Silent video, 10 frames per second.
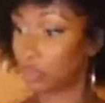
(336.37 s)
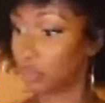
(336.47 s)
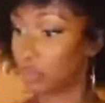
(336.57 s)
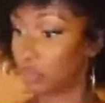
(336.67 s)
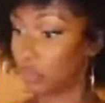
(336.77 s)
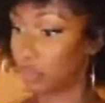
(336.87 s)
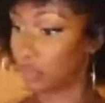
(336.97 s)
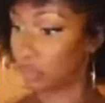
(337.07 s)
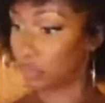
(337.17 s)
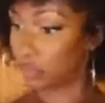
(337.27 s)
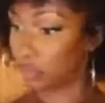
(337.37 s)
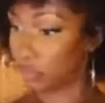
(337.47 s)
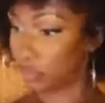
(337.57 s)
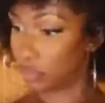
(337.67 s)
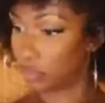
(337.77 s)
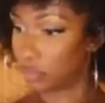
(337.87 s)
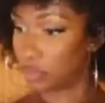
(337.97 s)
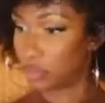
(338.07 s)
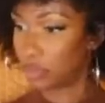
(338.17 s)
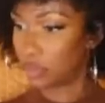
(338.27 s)
Yes, that's a house. Buy,
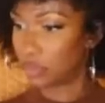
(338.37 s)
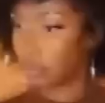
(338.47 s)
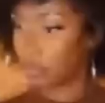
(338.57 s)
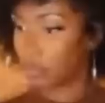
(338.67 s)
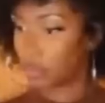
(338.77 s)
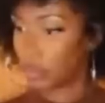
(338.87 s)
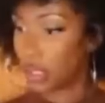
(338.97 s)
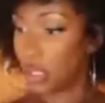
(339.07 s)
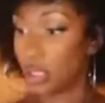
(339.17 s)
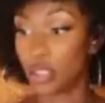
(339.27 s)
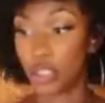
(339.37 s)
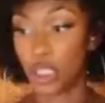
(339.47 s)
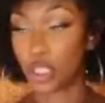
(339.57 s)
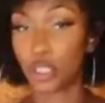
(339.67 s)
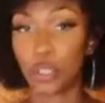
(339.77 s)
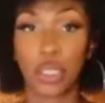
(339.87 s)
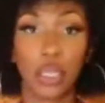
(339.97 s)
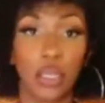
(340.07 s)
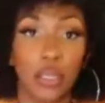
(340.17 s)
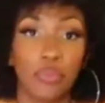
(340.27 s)
you said you. You uh, said she sure
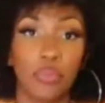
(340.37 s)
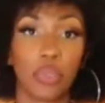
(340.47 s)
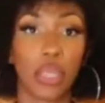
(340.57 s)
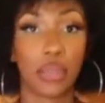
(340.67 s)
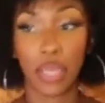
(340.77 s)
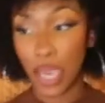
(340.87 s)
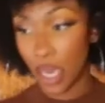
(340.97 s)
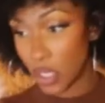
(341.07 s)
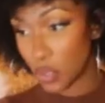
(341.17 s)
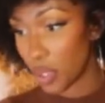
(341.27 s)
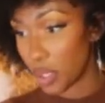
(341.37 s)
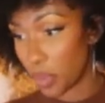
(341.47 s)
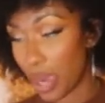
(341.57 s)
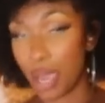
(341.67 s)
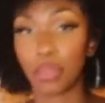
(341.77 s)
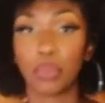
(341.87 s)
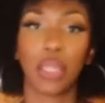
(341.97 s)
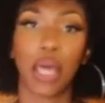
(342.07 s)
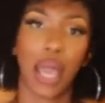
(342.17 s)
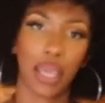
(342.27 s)
did, and there's where the problem
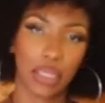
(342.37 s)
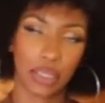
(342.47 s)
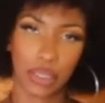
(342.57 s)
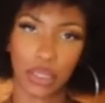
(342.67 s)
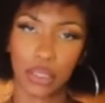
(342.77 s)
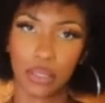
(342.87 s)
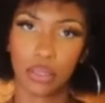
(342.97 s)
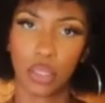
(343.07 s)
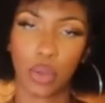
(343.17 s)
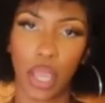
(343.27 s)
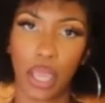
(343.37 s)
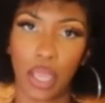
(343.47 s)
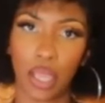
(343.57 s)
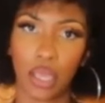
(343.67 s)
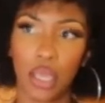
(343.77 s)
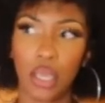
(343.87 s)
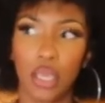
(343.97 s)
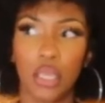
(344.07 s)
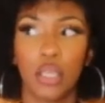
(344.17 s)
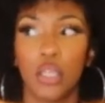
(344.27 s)
lies. Okay,
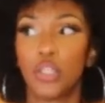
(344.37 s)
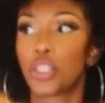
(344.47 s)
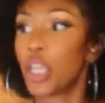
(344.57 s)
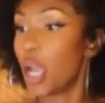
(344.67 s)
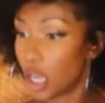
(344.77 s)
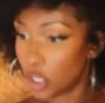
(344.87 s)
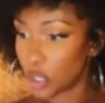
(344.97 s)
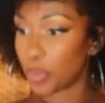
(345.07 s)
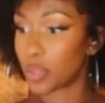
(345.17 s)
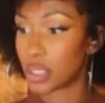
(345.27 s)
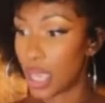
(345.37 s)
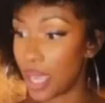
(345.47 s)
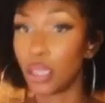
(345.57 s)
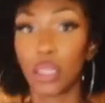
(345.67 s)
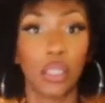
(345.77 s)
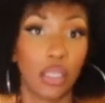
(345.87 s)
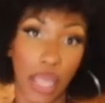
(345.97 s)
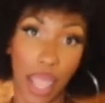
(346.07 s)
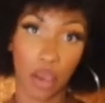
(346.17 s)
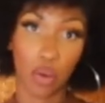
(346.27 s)
she 100% looked
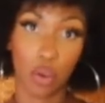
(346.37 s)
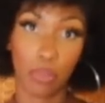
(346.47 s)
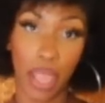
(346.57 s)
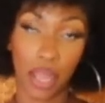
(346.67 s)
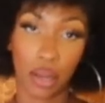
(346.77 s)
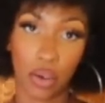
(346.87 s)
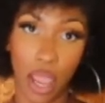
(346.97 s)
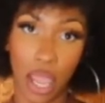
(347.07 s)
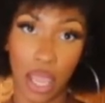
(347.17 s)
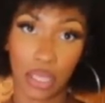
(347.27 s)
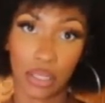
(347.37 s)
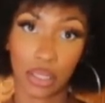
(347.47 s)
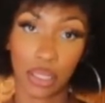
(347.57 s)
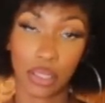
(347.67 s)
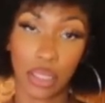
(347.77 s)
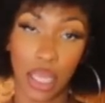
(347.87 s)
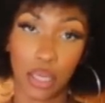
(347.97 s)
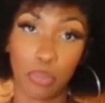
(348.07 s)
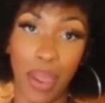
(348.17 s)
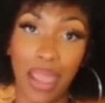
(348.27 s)
that grown man in her eyes and
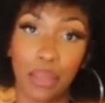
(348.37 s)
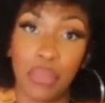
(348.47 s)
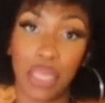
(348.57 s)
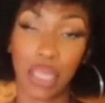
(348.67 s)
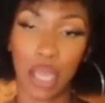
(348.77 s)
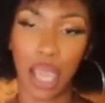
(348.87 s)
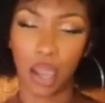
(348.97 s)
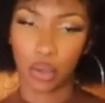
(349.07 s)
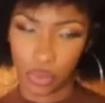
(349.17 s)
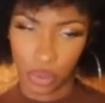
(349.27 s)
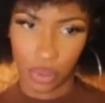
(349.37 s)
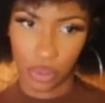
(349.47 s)
said, buy me a house.